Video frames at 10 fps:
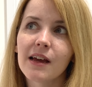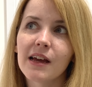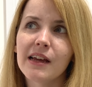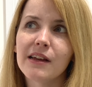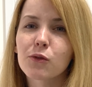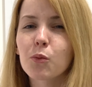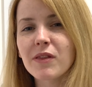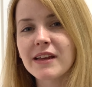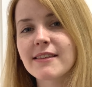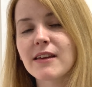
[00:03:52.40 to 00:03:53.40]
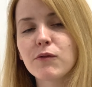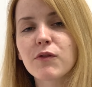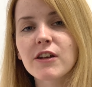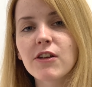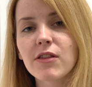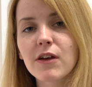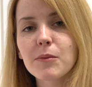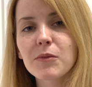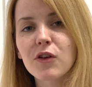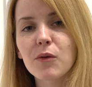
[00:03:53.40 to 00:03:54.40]
it's what they see in front of them,
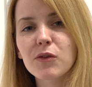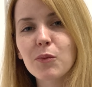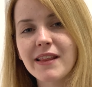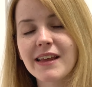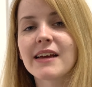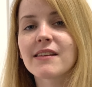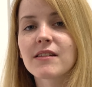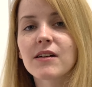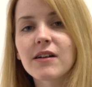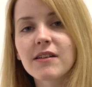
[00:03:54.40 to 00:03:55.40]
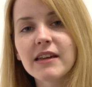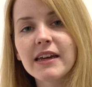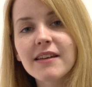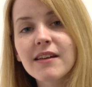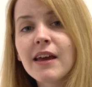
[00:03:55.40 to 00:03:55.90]
so it's where they get started.